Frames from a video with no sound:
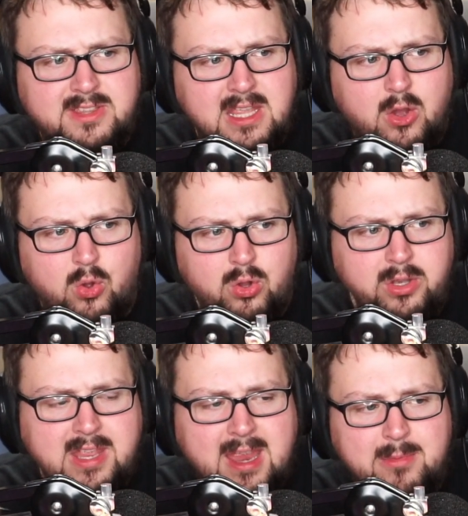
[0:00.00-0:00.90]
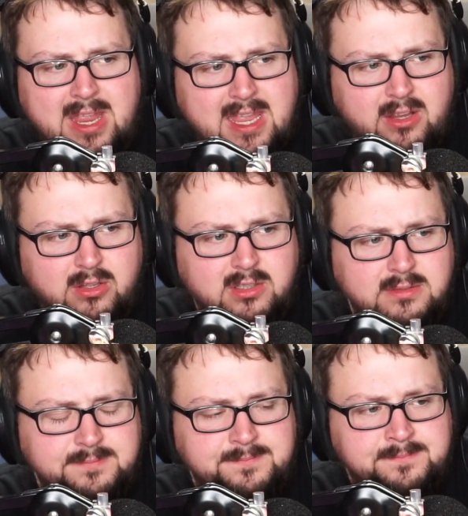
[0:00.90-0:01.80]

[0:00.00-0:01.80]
the old camera angle,